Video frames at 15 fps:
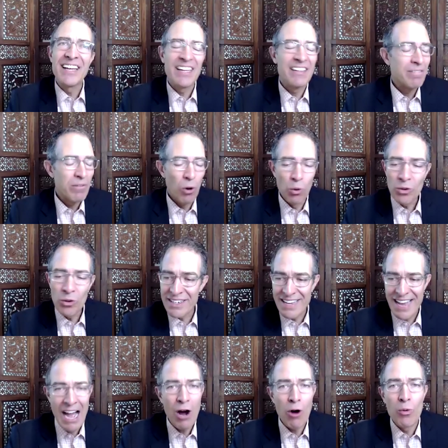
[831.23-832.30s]
and, only
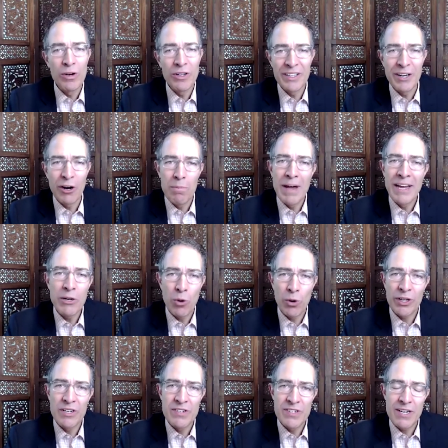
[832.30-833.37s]
now, really, are many
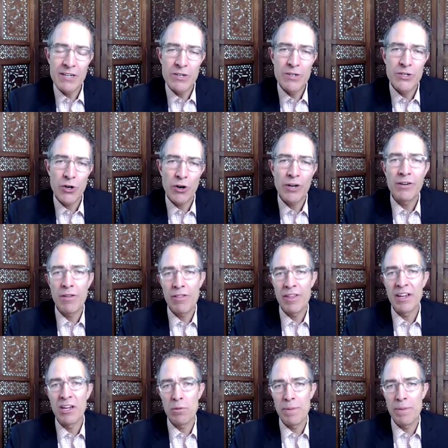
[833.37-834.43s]
organizations starting to
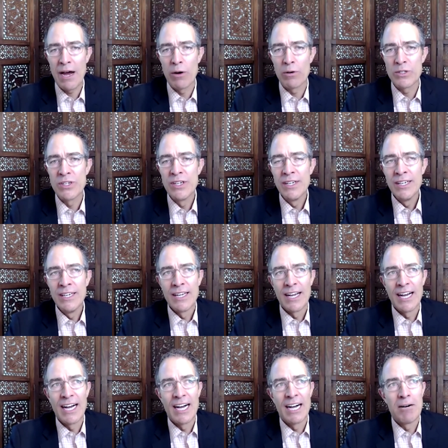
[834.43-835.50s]
think about
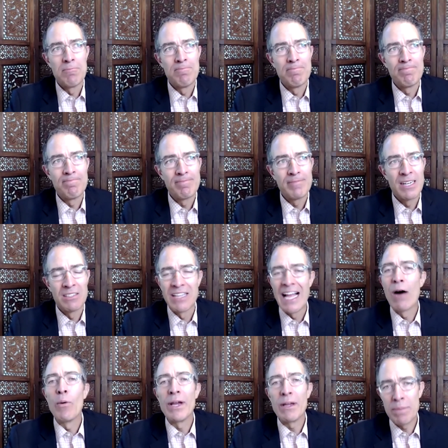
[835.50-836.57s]
um,
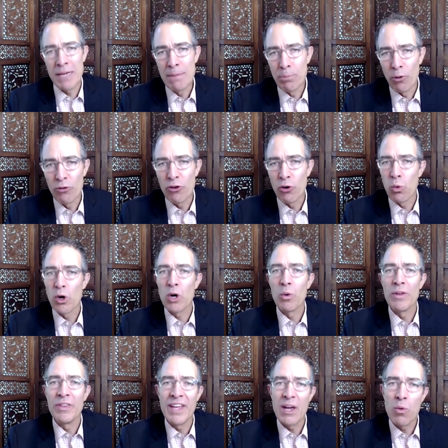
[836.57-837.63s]
allowing people to work
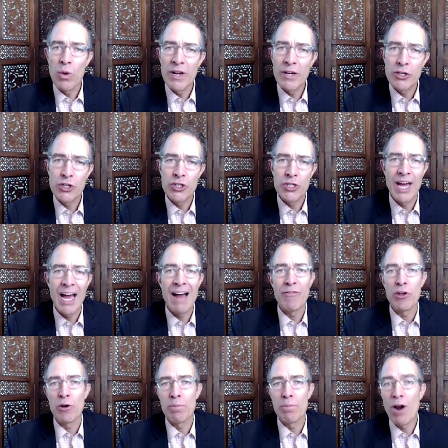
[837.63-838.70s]
when they wish to have
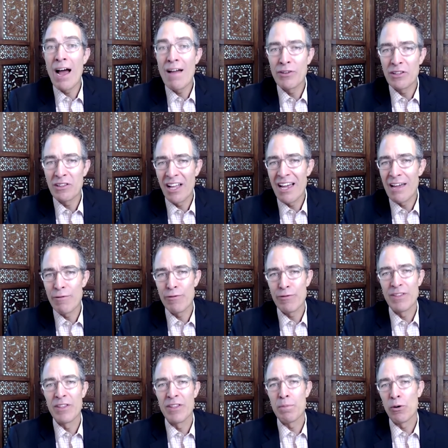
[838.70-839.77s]
their private life
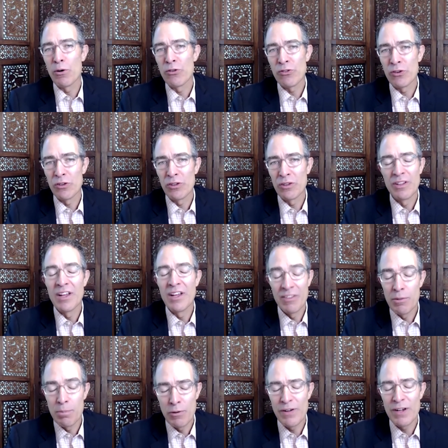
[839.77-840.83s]
and their personal
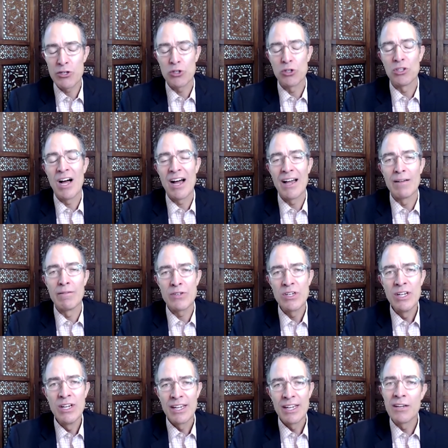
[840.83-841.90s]
and their professional lives
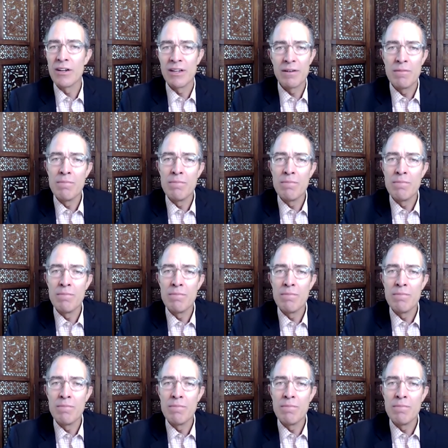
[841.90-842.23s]
in, uh,